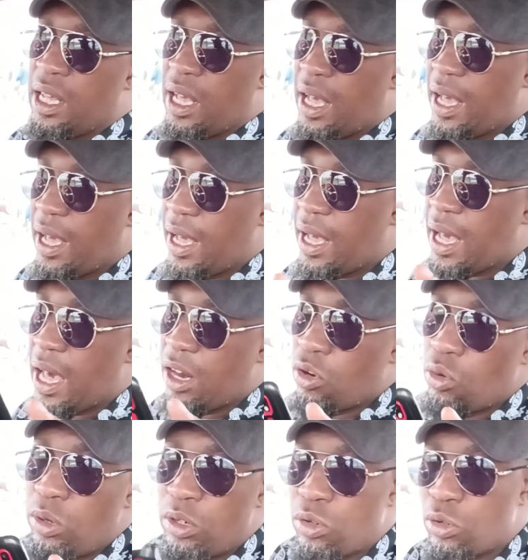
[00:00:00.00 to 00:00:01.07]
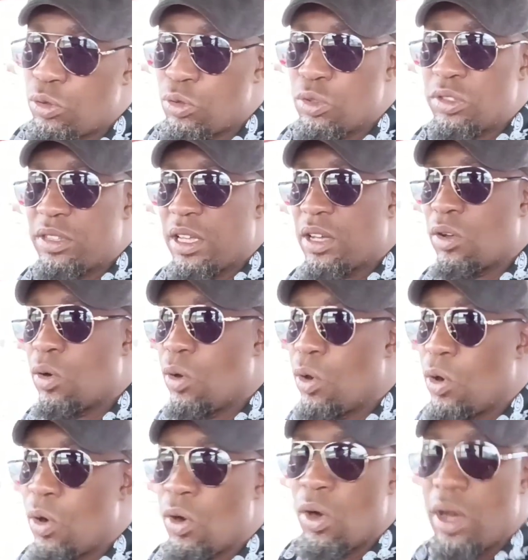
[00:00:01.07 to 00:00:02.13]
Uh, are go introduce the
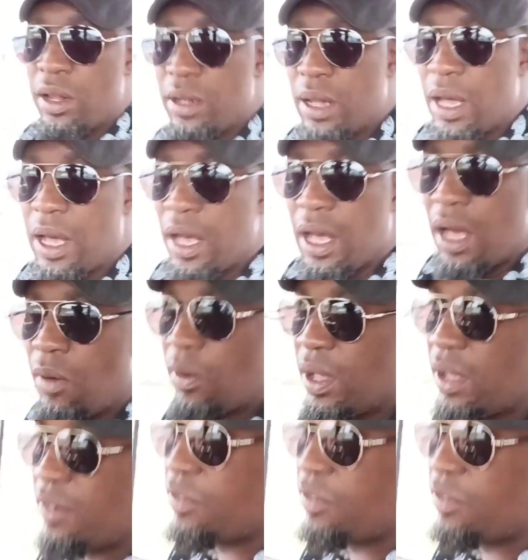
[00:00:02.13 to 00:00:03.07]
our